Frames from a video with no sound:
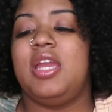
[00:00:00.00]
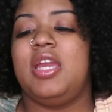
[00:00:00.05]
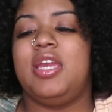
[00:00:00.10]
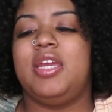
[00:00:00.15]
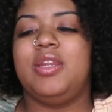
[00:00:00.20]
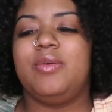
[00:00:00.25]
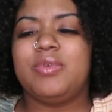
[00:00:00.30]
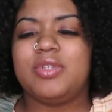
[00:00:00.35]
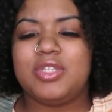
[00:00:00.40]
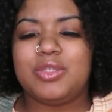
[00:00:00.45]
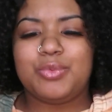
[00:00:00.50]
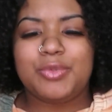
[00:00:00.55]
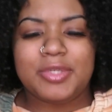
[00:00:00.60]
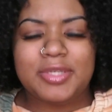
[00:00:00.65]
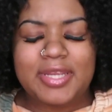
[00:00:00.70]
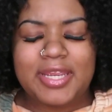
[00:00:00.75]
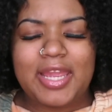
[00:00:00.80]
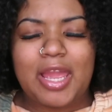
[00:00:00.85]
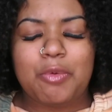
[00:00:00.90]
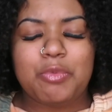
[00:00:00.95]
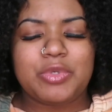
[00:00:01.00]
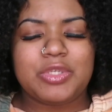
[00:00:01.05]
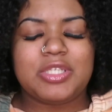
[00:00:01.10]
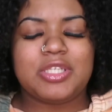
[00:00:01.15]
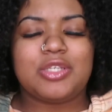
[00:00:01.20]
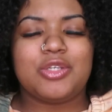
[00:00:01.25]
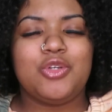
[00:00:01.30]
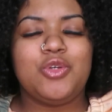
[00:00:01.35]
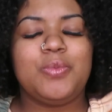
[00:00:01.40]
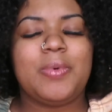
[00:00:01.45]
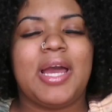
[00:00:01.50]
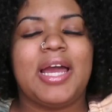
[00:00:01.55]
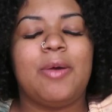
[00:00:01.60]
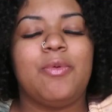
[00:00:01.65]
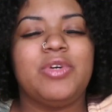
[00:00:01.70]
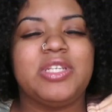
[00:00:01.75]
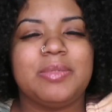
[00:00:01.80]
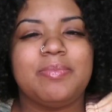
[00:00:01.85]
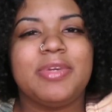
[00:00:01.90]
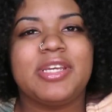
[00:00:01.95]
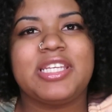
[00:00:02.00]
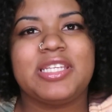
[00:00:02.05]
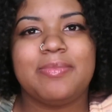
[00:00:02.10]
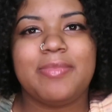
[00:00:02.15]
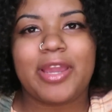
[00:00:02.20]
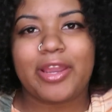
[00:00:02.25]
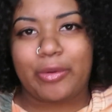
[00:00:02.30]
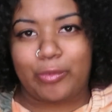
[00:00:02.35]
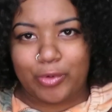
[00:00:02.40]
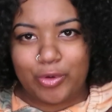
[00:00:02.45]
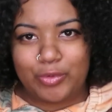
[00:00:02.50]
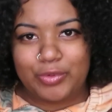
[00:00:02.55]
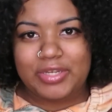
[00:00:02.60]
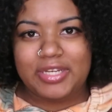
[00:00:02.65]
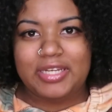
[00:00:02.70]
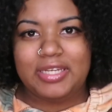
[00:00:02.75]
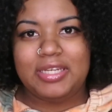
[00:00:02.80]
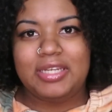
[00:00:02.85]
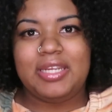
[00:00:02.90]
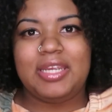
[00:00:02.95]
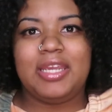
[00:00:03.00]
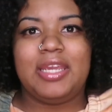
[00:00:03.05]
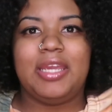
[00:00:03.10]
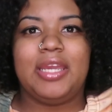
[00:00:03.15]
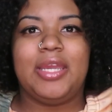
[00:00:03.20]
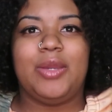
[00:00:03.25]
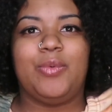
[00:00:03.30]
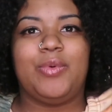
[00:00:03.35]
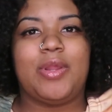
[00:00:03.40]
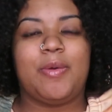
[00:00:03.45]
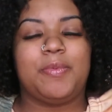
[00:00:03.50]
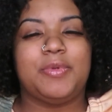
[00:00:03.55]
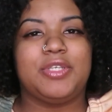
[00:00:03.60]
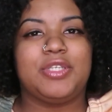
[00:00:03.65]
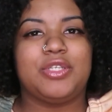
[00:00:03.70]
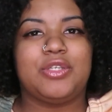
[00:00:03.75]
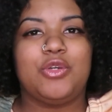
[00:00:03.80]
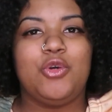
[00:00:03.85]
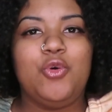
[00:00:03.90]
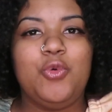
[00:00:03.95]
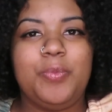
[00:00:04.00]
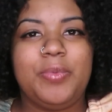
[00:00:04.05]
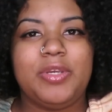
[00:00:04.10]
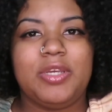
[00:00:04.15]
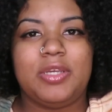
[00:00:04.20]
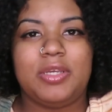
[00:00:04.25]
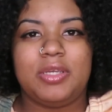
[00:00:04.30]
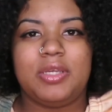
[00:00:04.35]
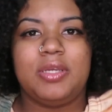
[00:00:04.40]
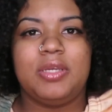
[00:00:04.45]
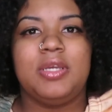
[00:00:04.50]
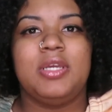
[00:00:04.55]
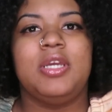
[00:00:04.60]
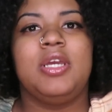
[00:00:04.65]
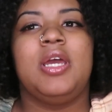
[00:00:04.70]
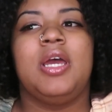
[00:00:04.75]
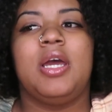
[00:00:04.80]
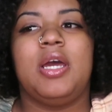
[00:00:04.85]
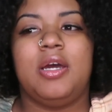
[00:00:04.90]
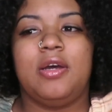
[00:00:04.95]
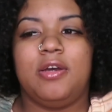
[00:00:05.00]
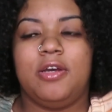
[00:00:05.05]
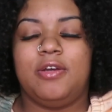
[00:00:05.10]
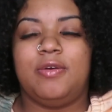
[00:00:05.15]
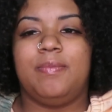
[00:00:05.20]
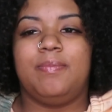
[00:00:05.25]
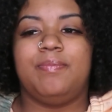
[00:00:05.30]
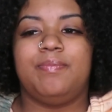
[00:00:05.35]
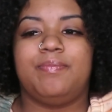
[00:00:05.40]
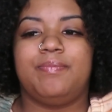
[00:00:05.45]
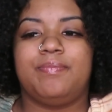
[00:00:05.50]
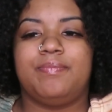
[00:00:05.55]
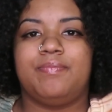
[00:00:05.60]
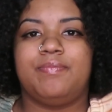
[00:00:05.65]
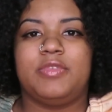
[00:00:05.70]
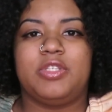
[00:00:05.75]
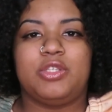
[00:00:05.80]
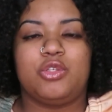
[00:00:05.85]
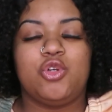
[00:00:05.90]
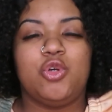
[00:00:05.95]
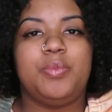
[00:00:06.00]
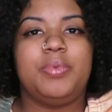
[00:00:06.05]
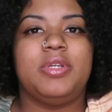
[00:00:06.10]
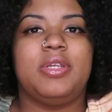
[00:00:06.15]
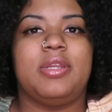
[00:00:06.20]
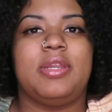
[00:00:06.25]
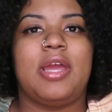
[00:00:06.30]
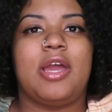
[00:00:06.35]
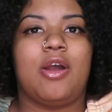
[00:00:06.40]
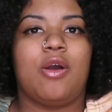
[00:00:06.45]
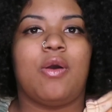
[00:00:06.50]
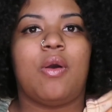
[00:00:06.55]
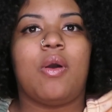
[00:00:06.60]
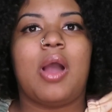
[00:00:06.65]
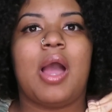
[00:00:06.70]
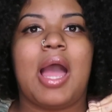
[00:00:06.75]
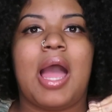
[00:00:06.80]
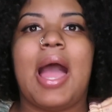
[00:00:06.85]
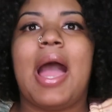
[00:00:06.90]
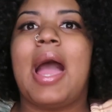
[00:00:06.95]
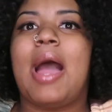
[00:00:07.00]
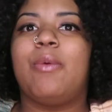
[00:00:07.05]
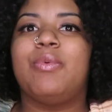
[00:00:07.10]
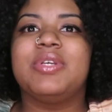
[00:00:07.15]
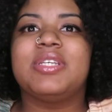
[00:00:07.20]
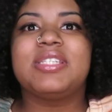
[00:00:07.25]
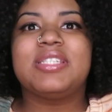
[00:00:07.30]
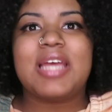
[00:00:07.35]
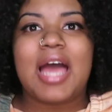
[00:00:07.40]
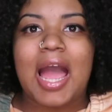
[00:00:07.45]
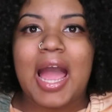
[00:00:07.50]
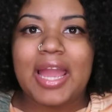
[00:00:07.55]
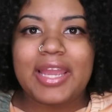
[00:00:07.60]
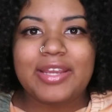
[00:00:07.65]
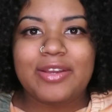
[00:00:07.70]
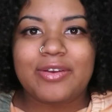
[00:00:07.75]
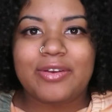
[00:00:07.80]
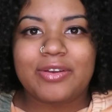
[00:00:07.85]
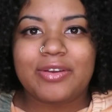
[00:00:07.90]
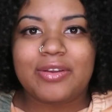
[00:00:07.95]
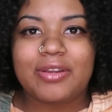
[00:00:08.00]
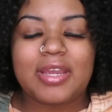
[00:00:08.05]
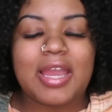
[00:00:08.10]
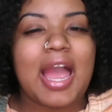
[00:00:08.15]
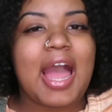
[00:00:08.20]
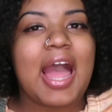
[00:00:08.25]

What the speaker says: And it was just one day I was mixing macaroni, and when I was scooping it out, I was tired.